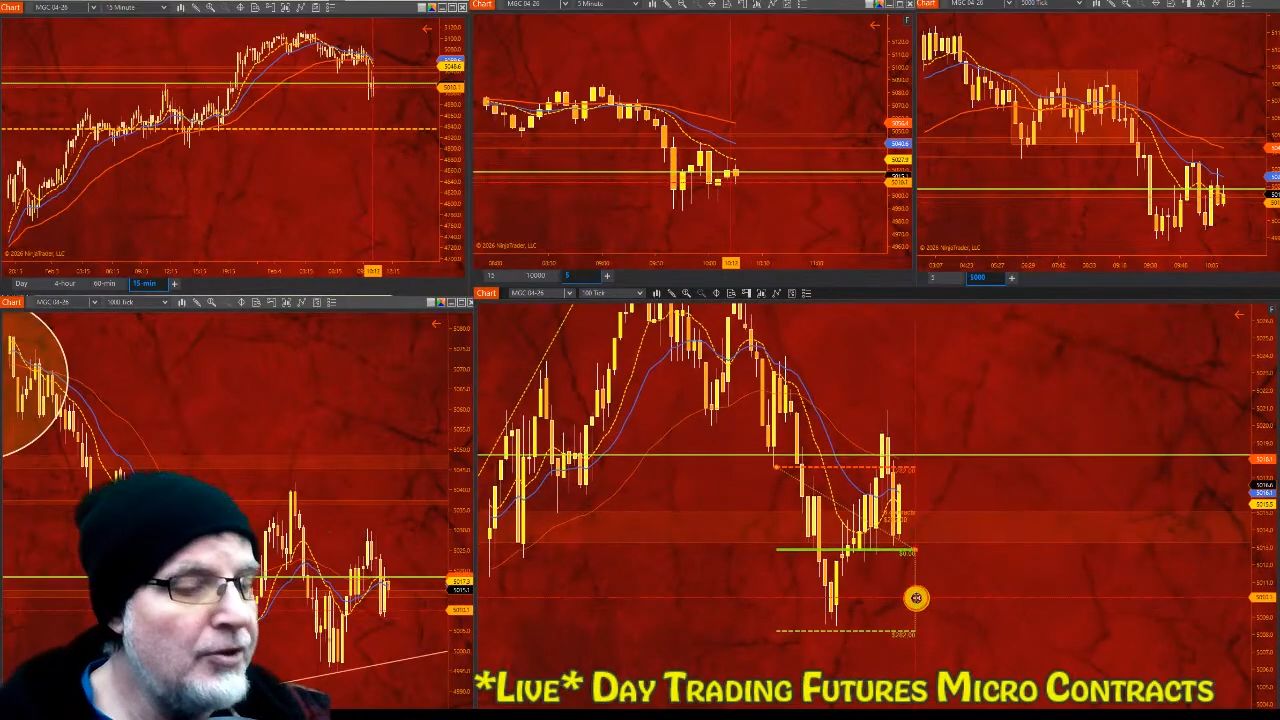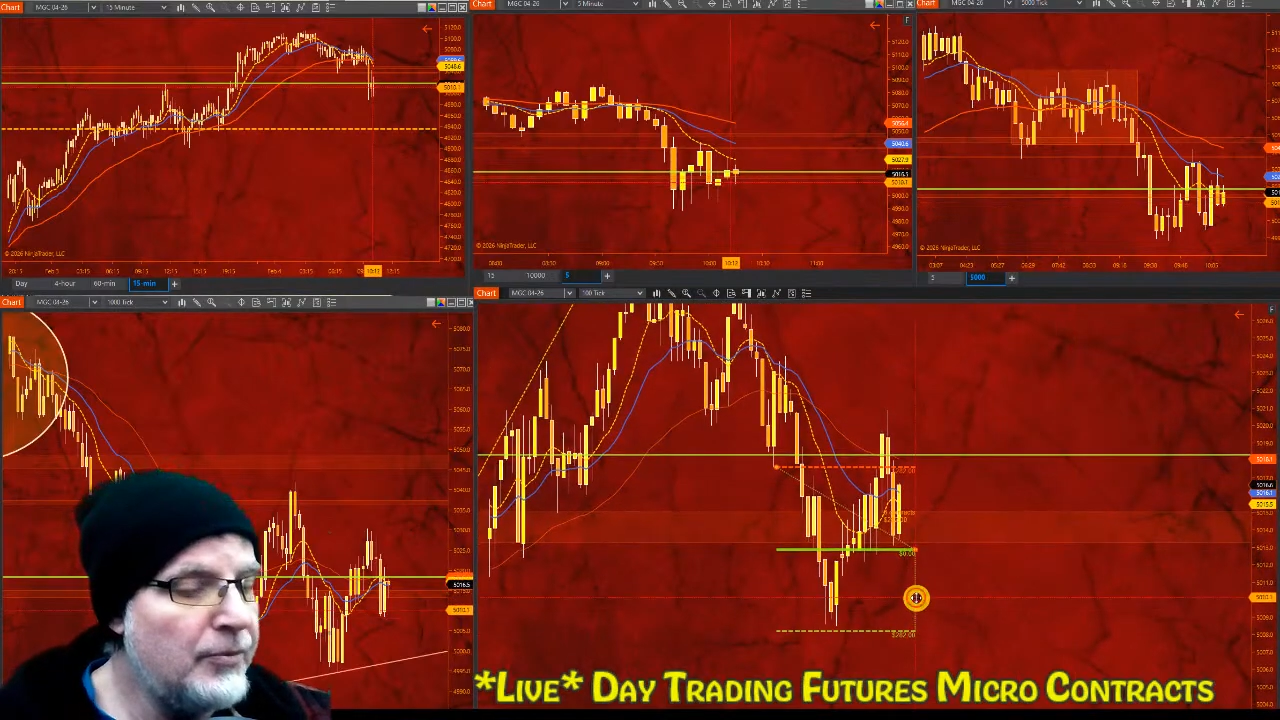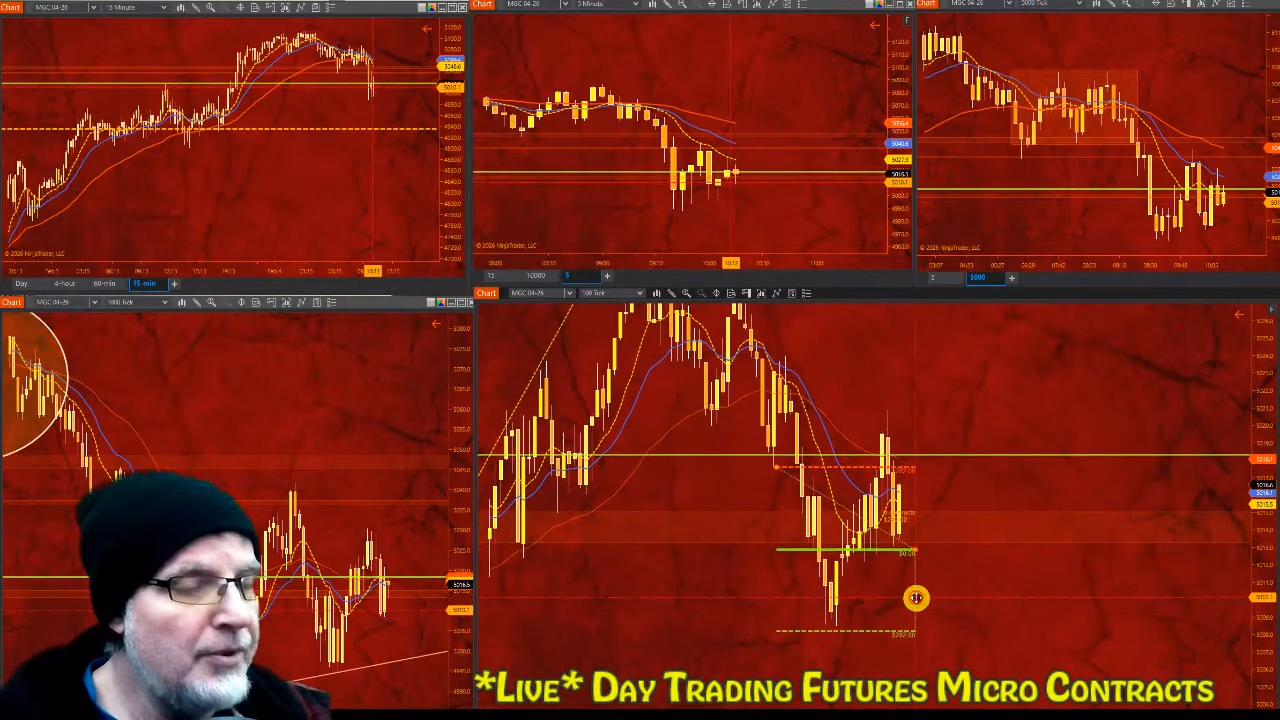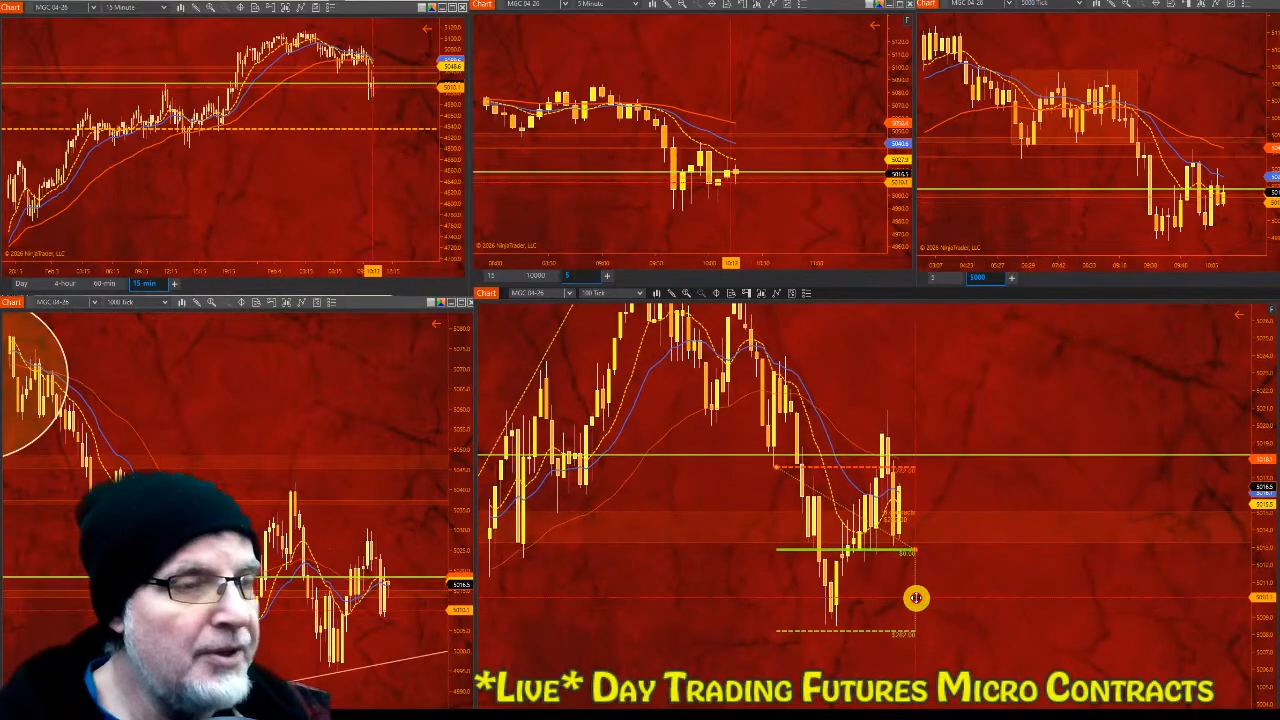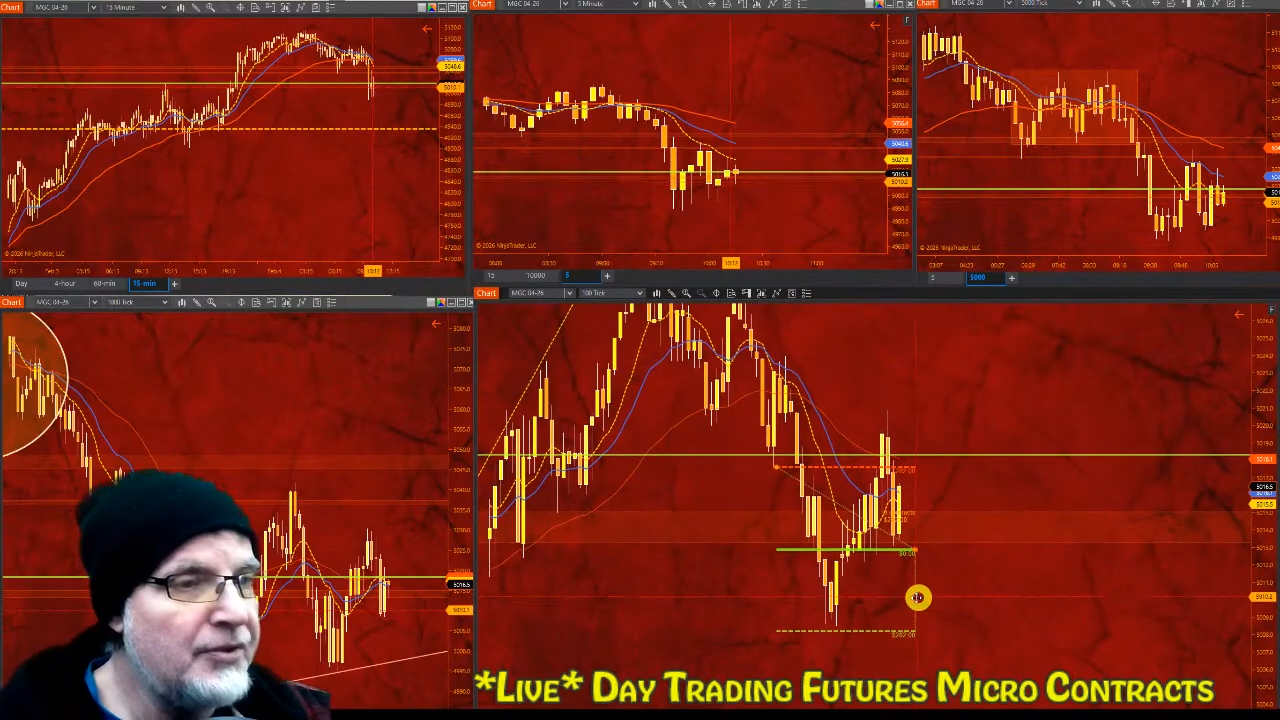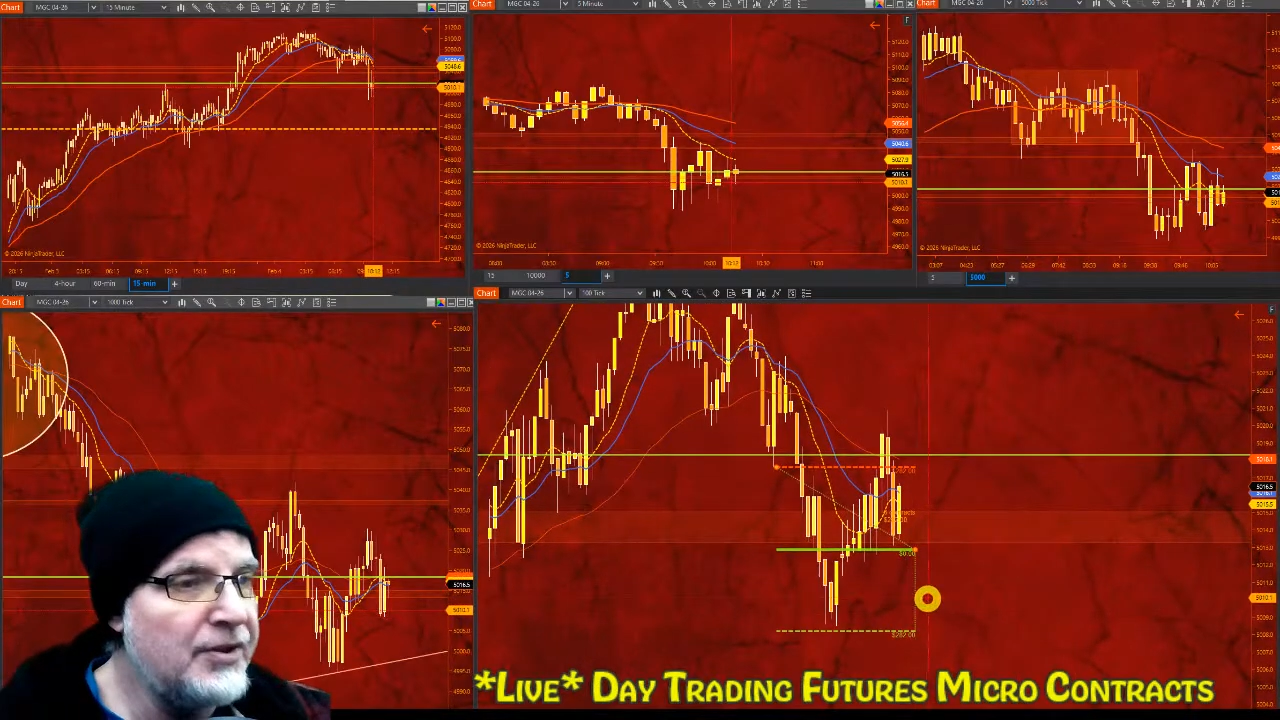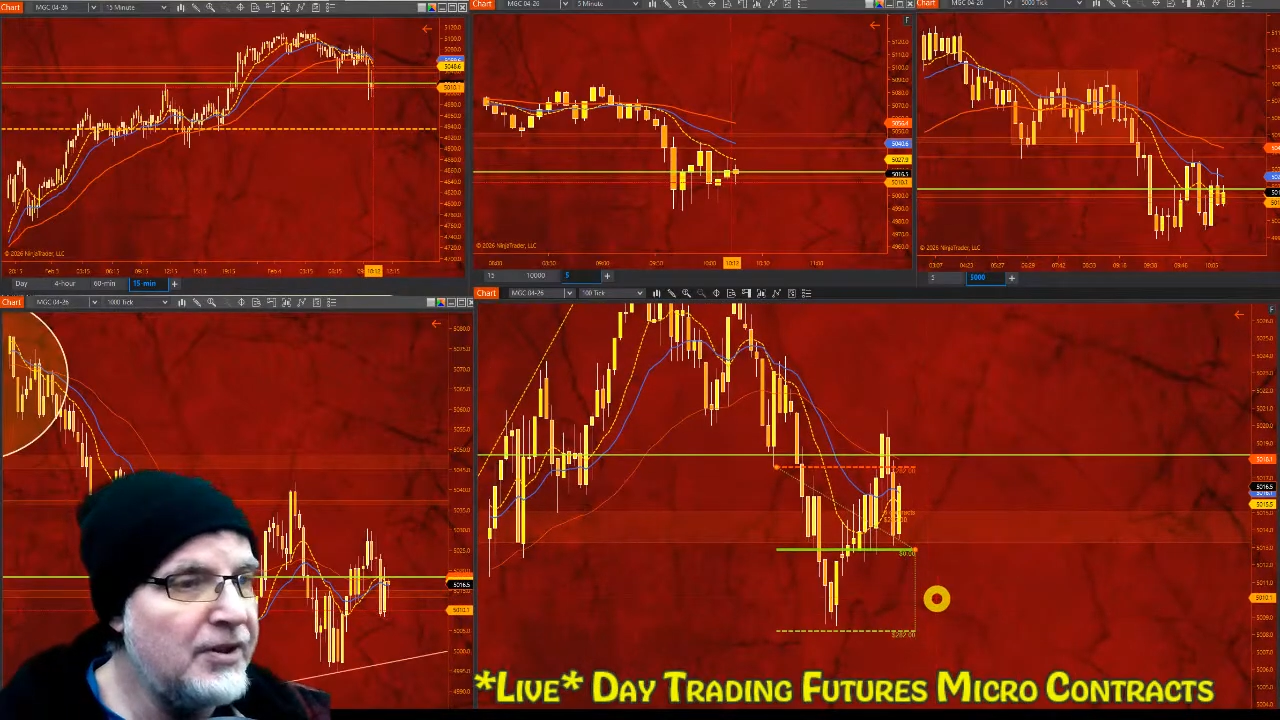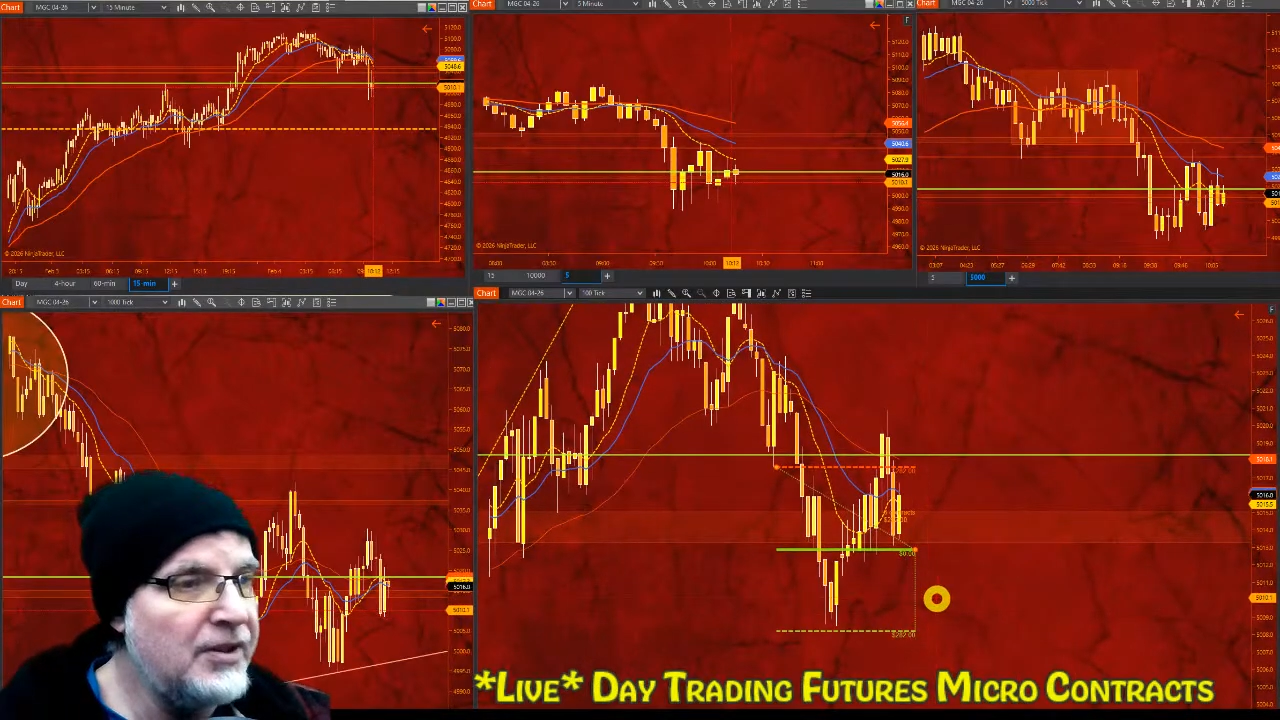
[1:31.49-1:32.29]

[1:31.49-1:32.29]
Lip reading: risk